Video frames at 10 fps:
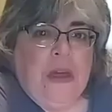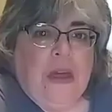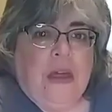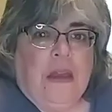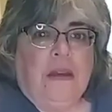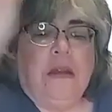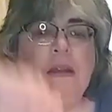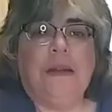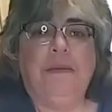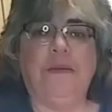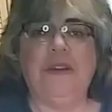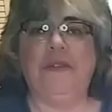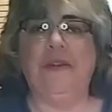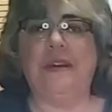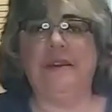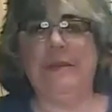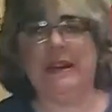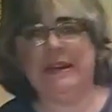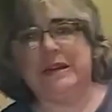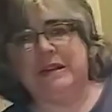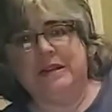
and I'm just fixing my little